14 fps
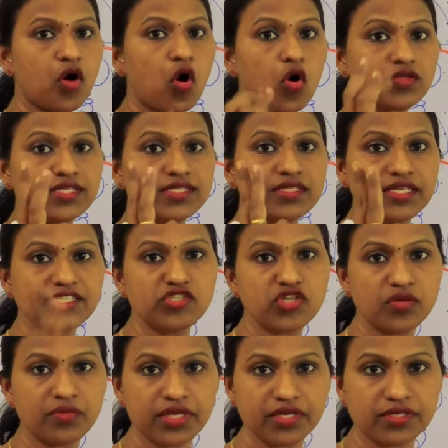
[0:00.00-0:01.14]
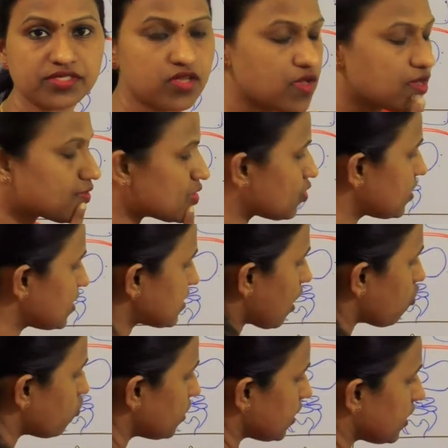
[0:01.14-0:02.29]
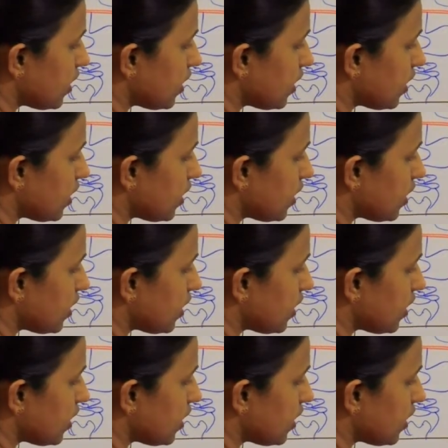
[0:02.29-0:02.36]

all the three germ layers. So this outer